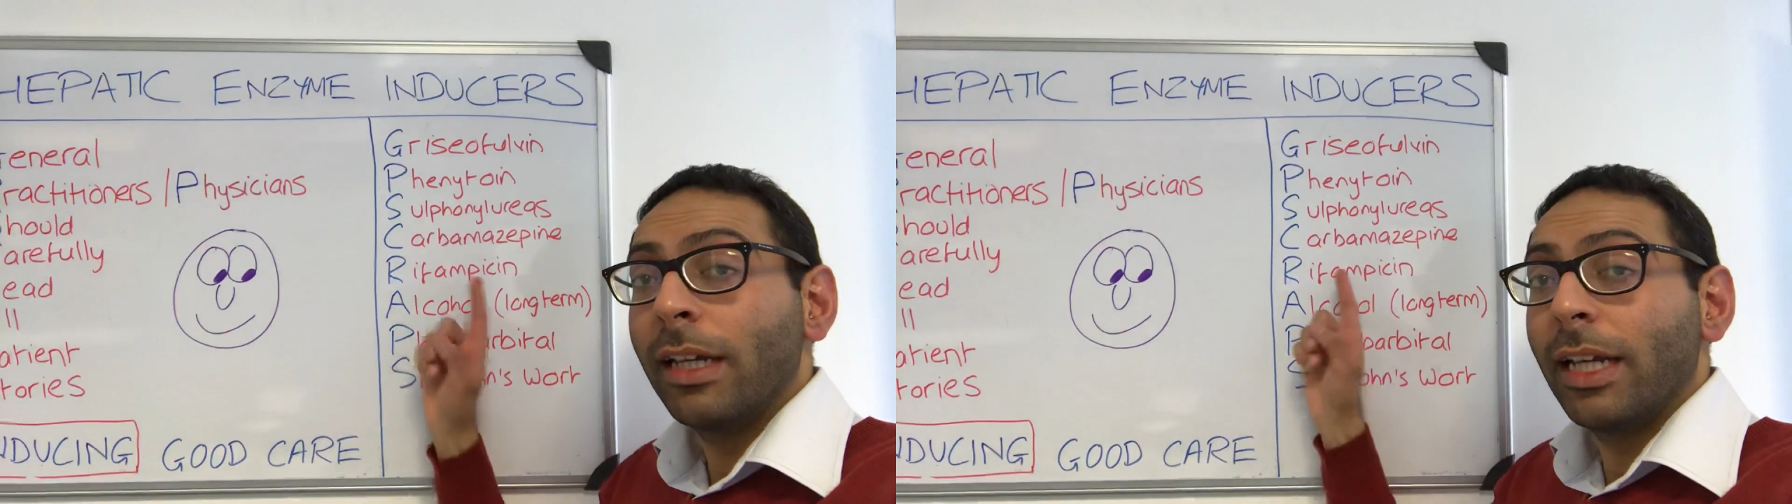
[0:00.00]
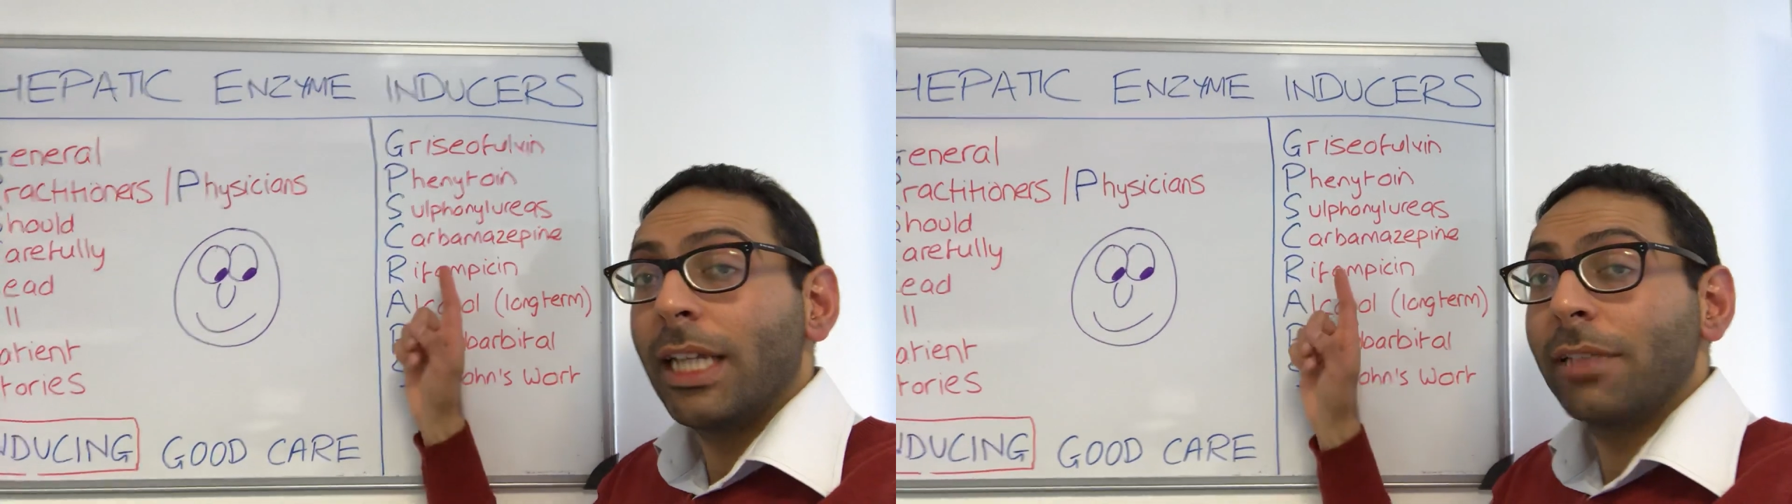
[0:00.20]

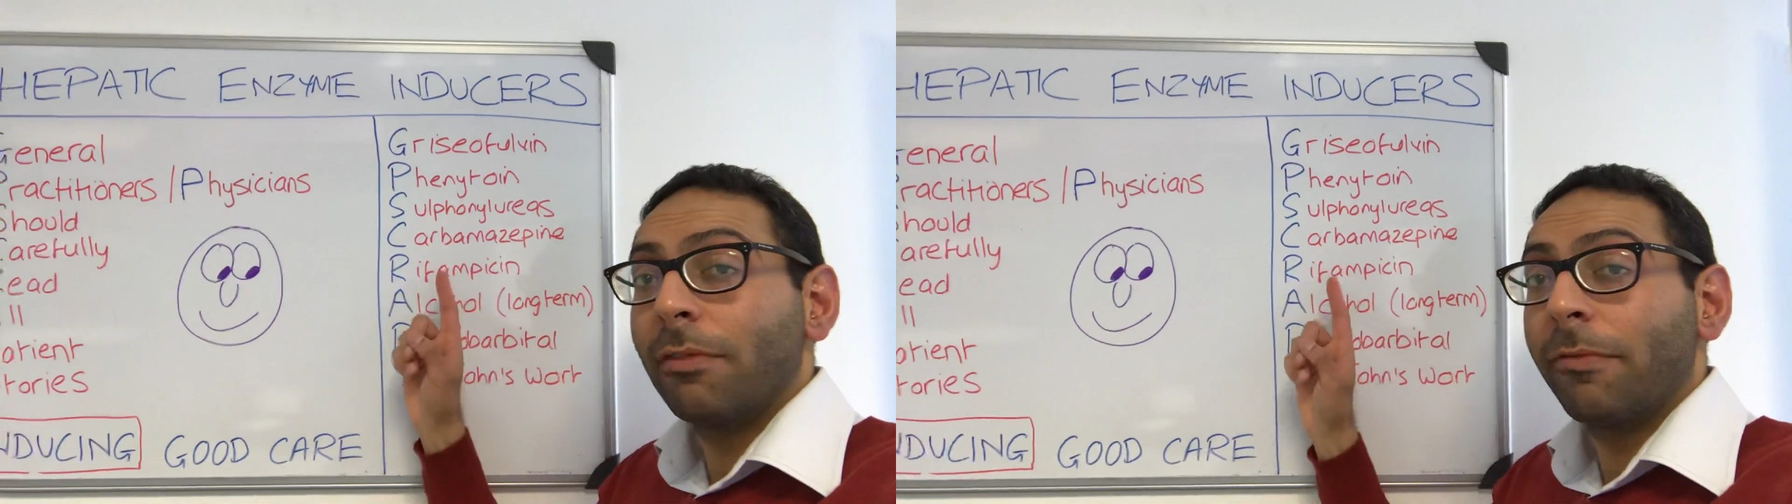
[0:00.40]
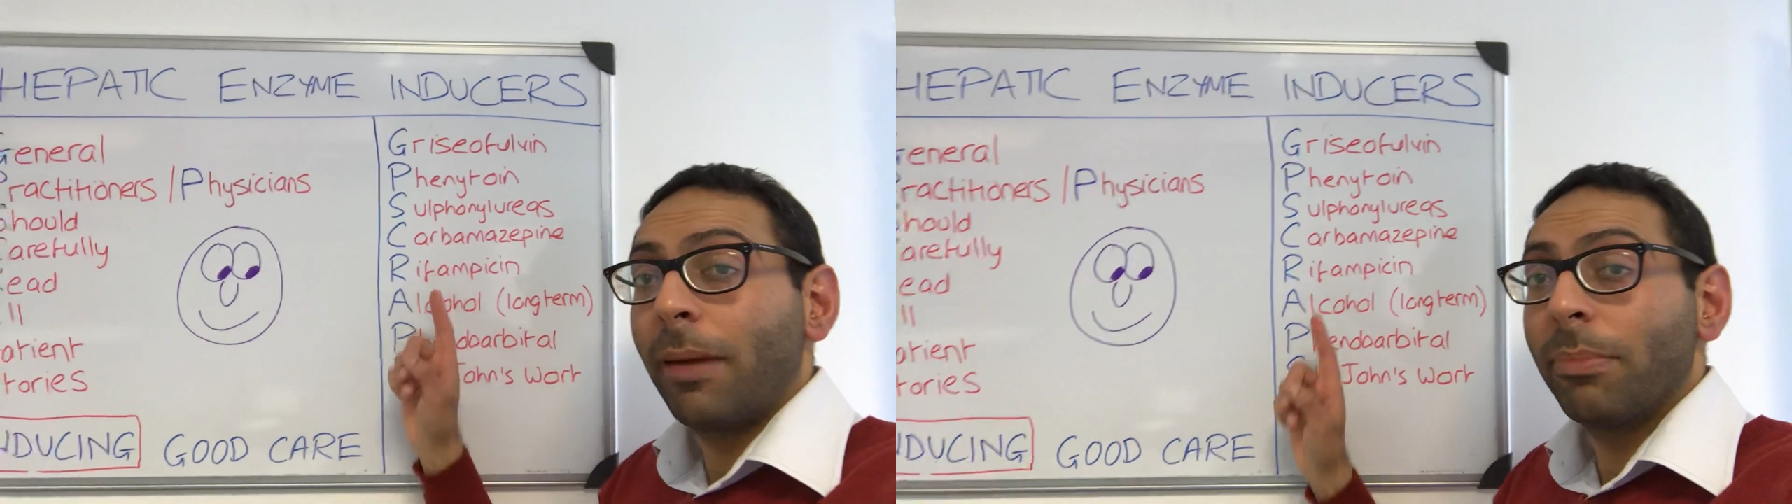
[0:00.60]
is
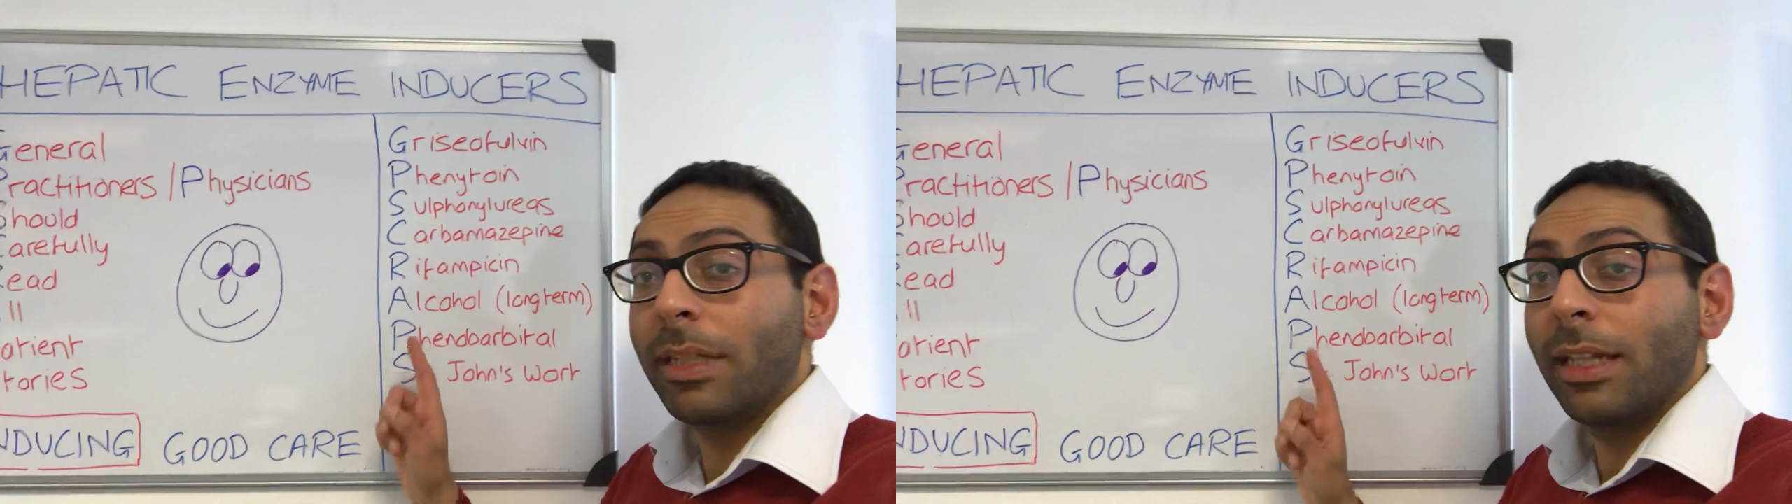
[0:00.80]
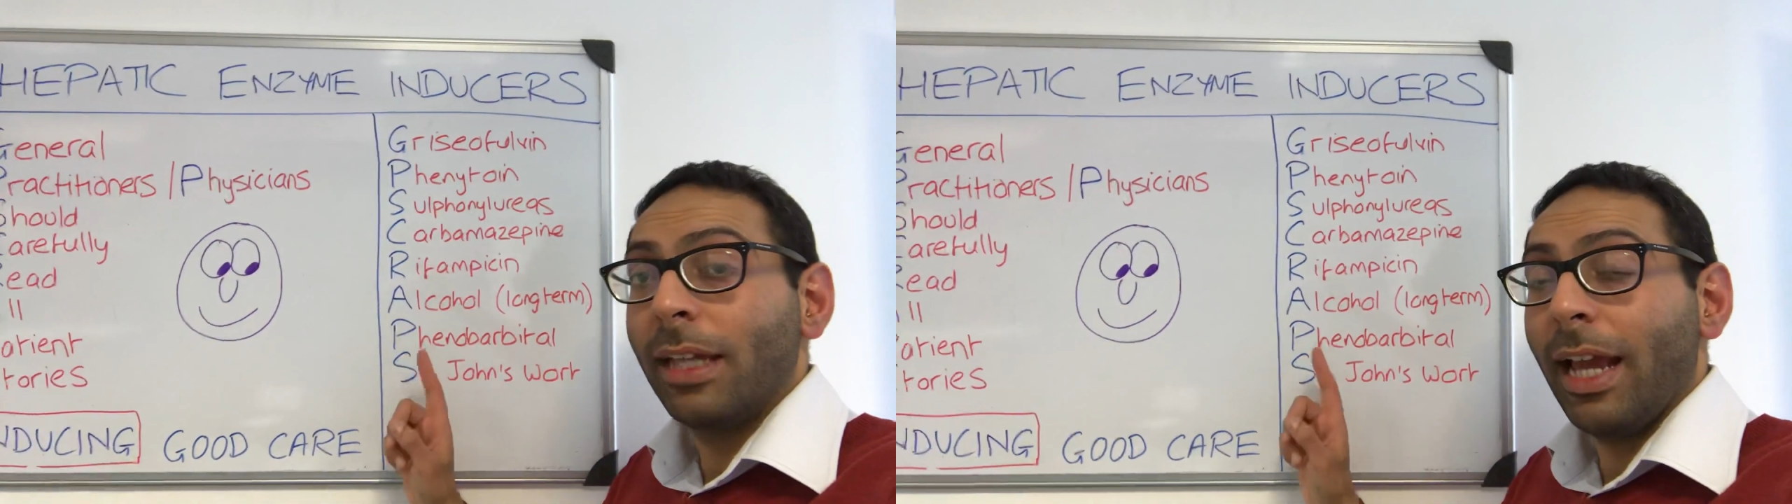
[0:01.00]

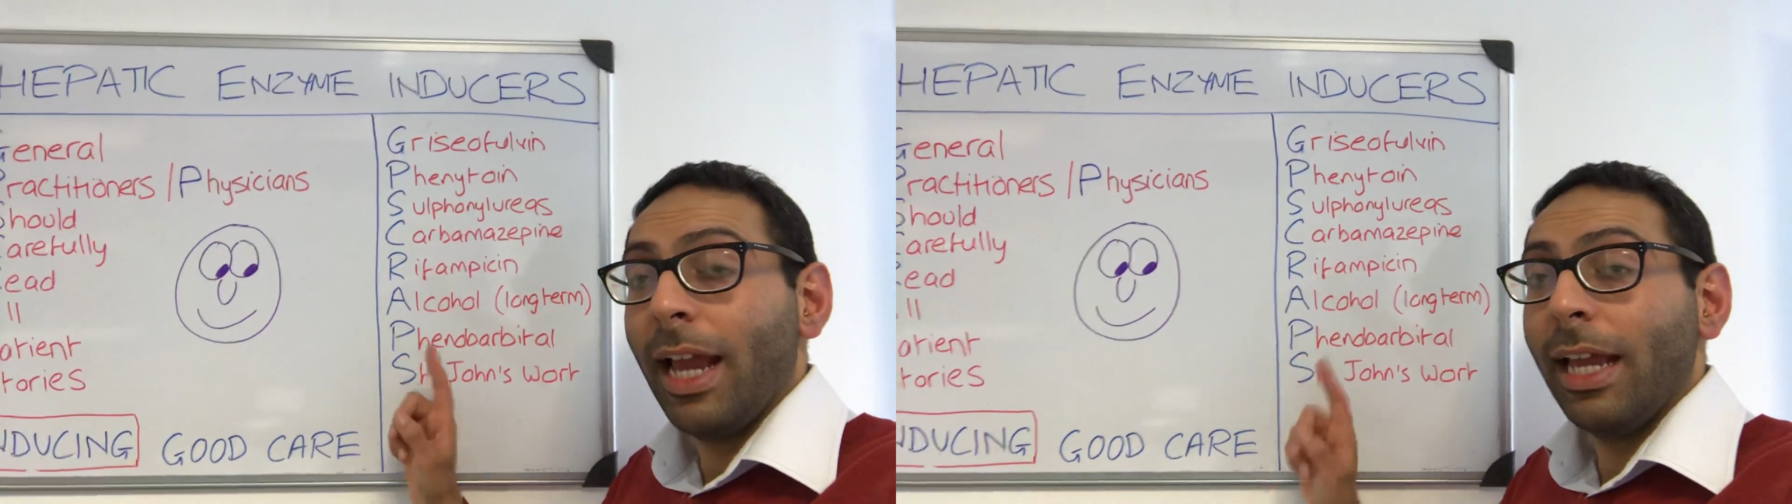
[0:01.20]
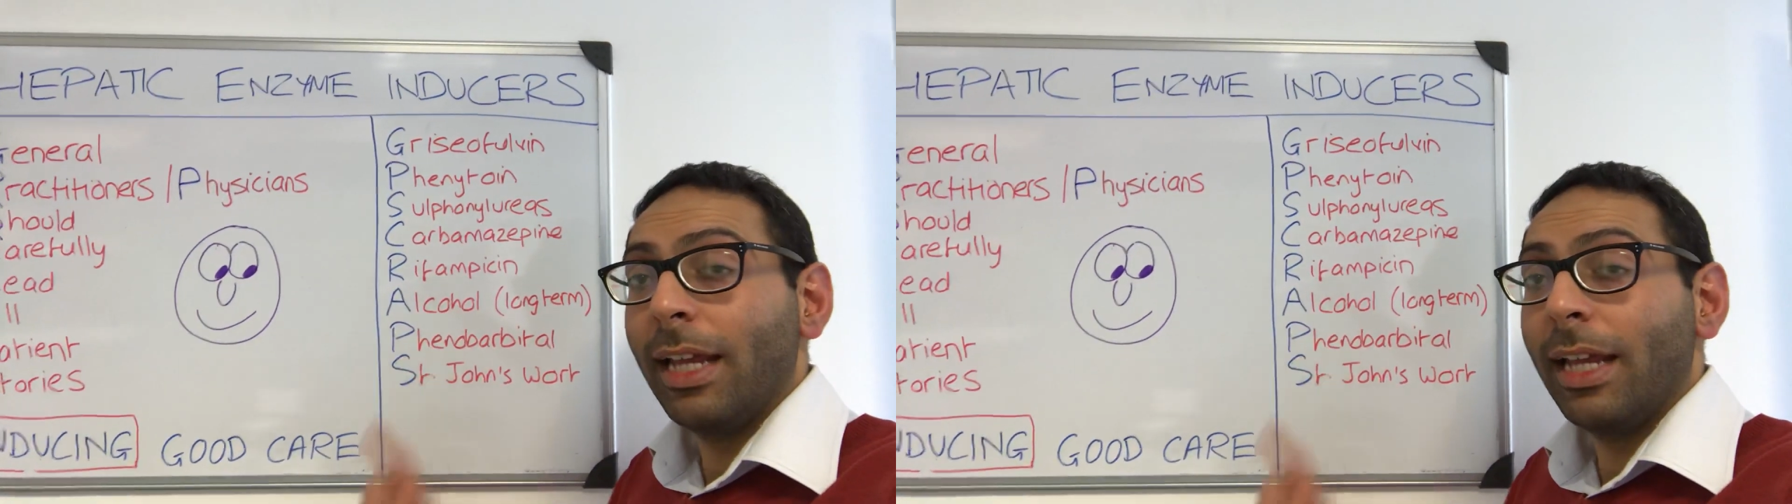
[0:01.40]
rifampicin A,